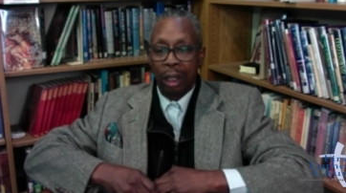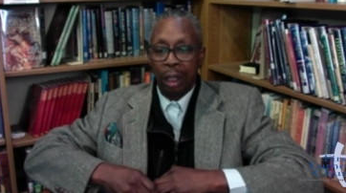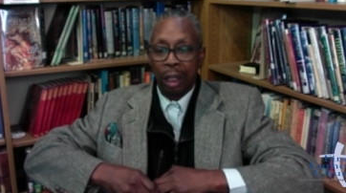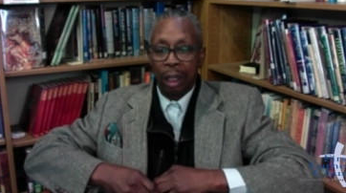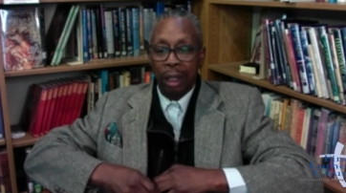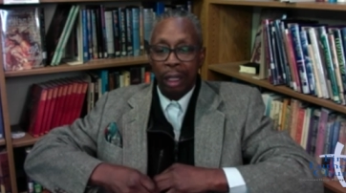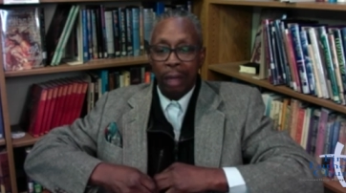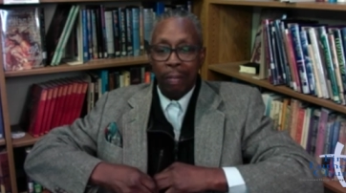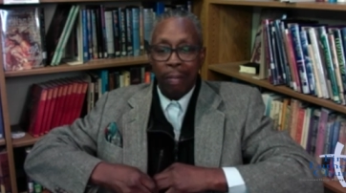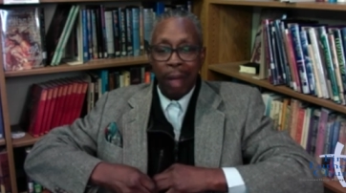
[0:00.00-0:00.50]

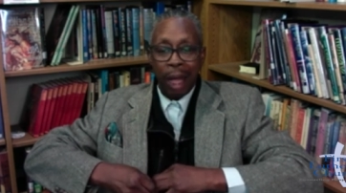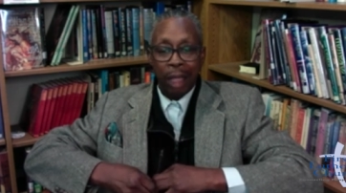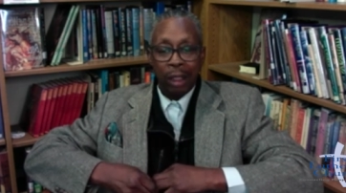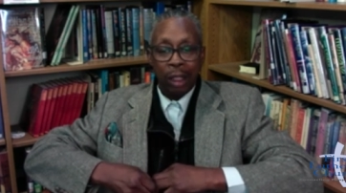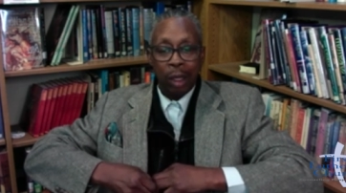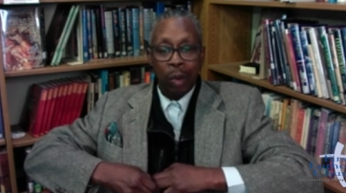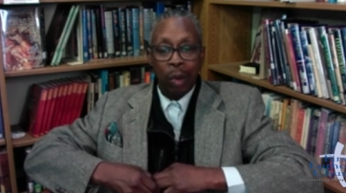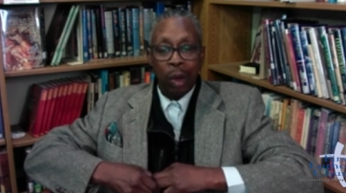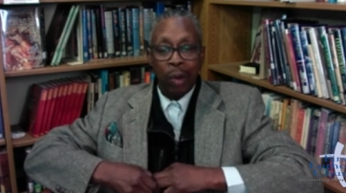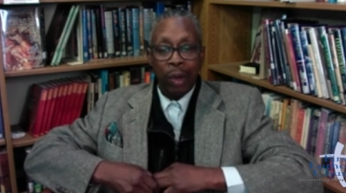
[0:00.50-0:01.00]
The Master
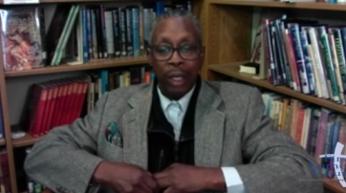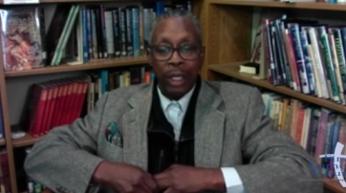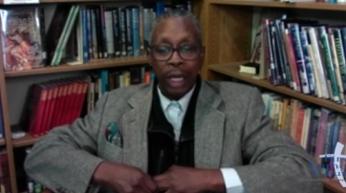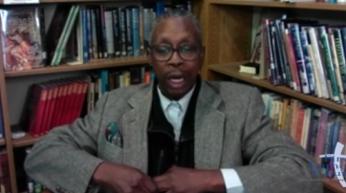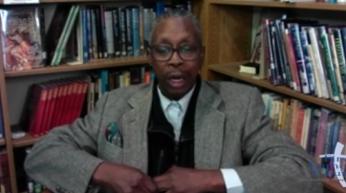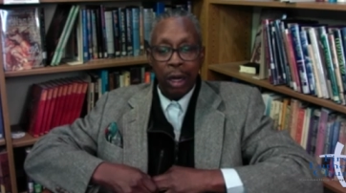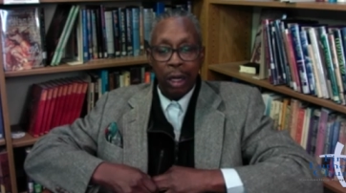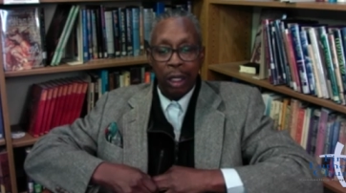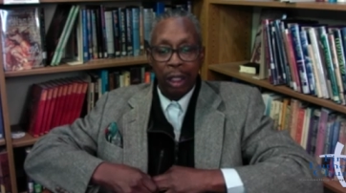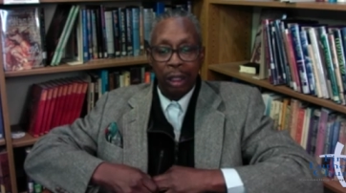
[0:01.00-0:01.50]
will
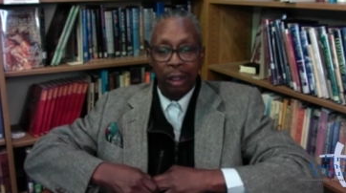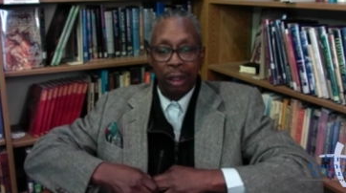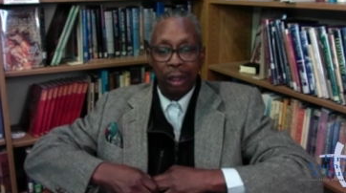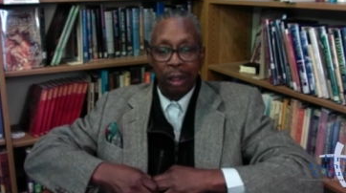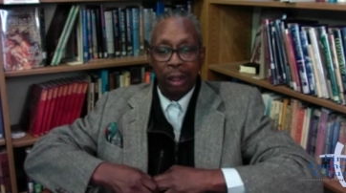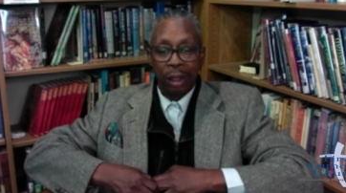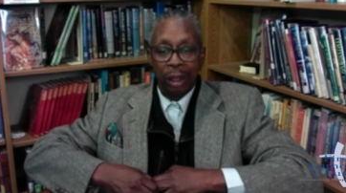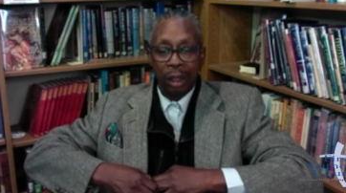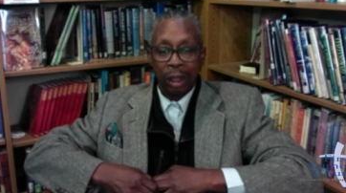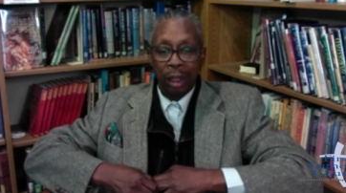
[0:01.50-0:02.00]
return,
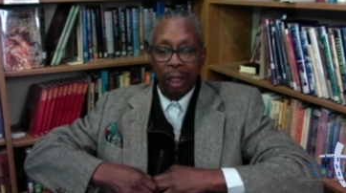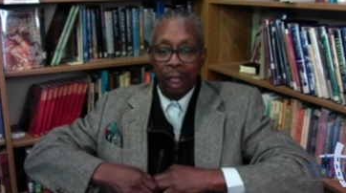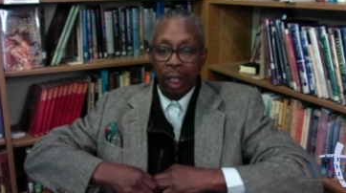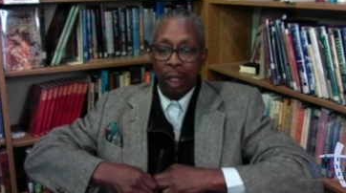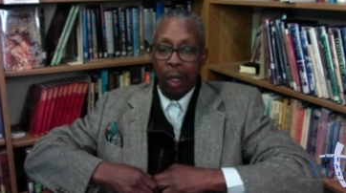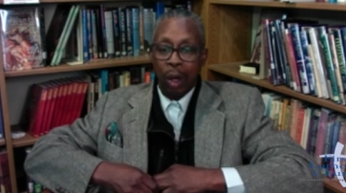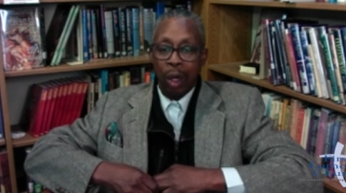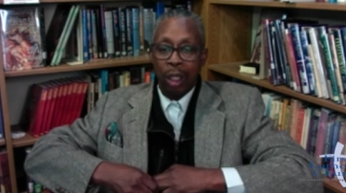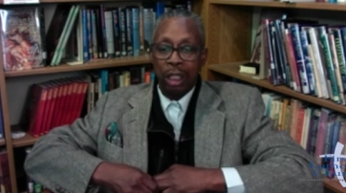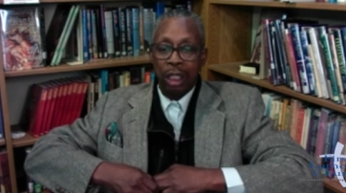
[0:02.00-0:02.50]
the
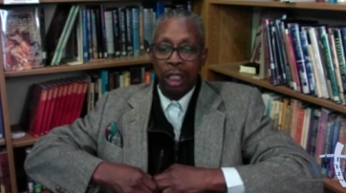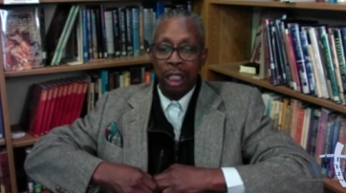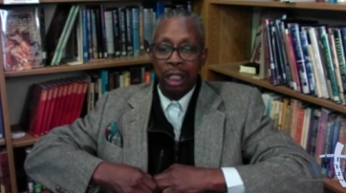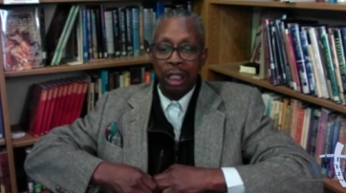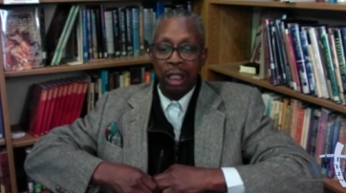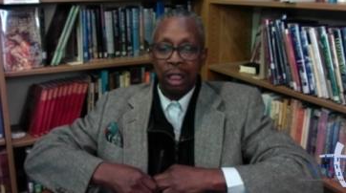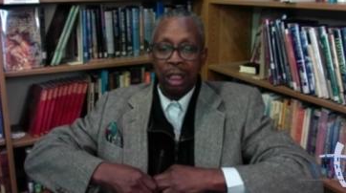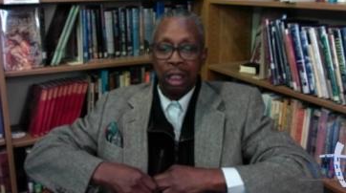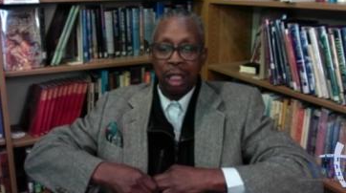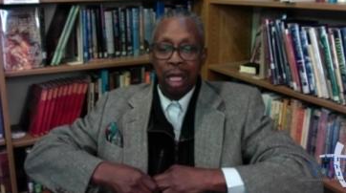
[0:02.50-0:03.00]
Lord Jesus
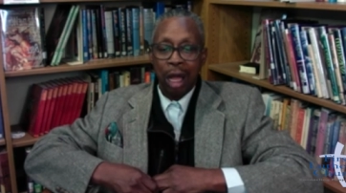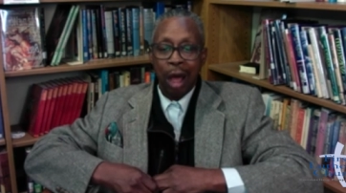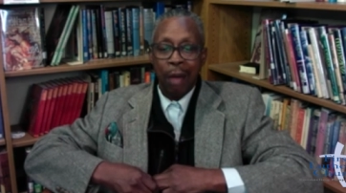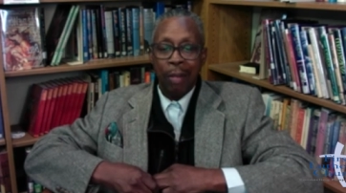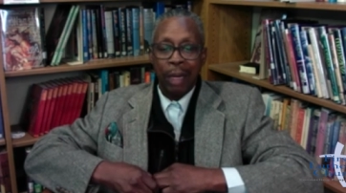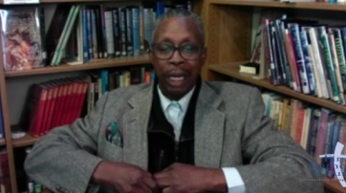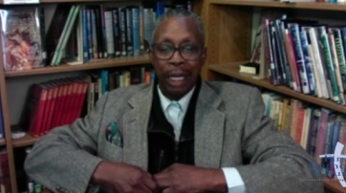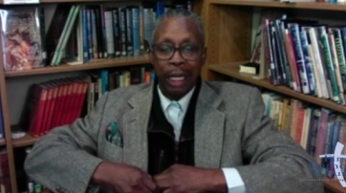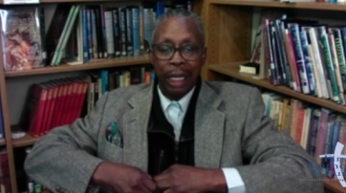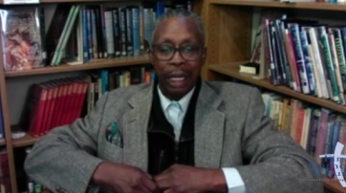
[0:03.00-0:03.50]
is coming
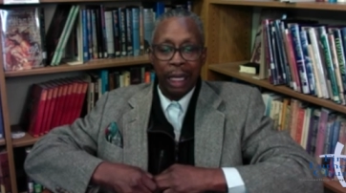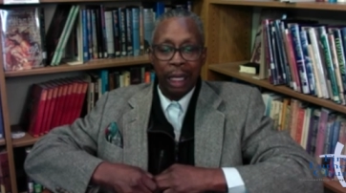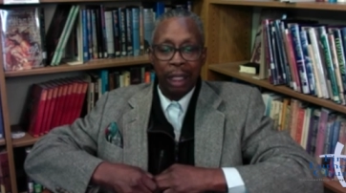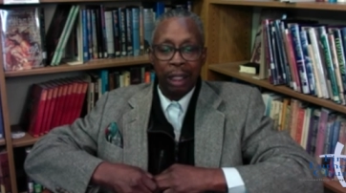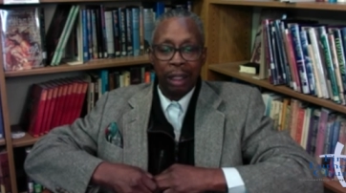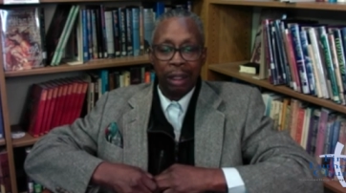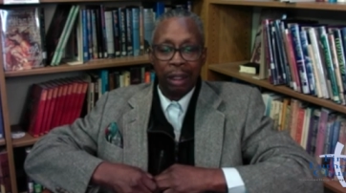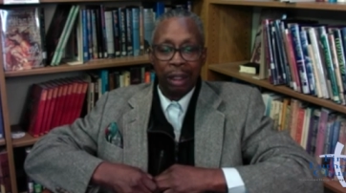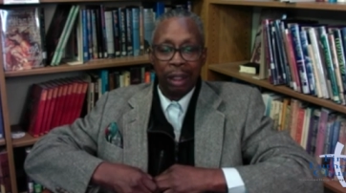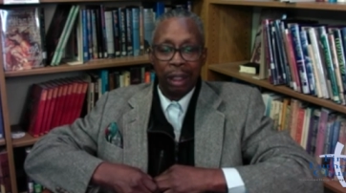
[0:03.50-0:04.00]
again,
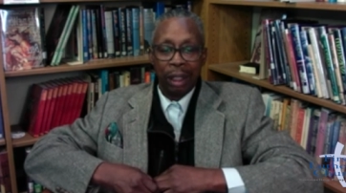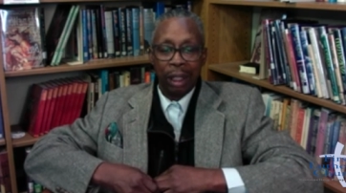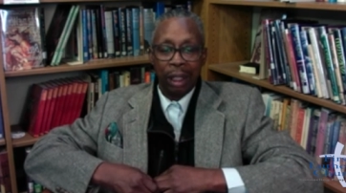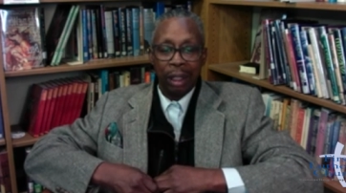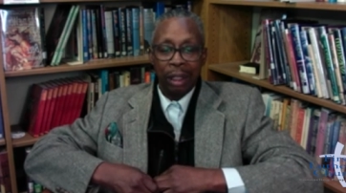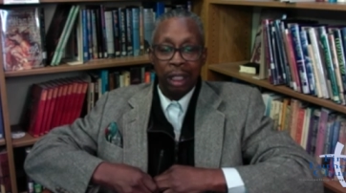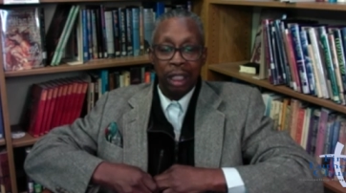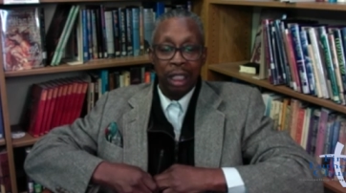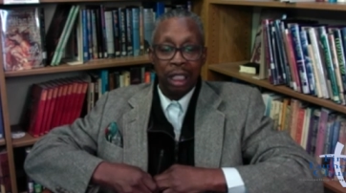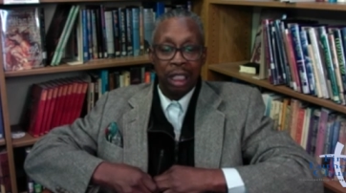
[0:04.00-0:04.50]

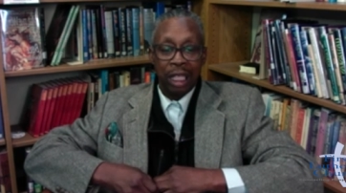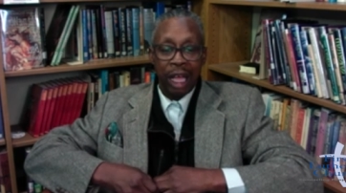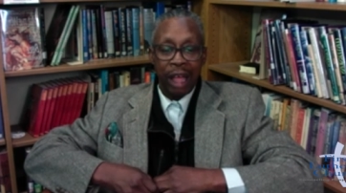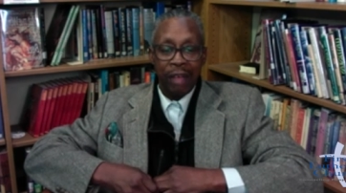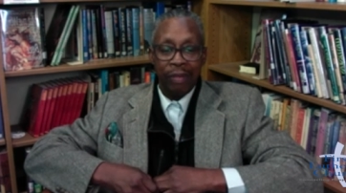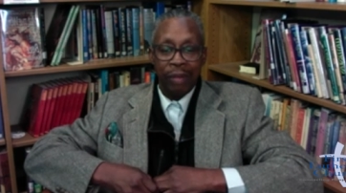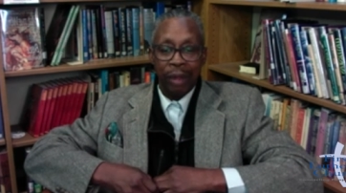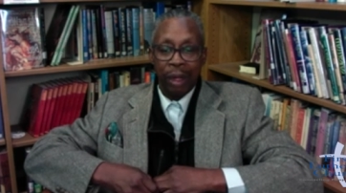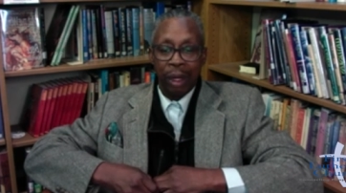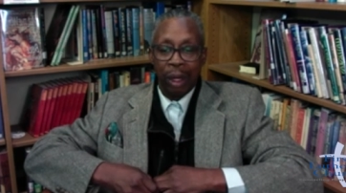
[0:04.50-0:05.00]
the
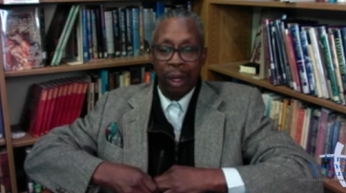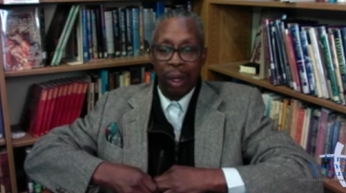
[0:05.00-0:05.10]
Savior,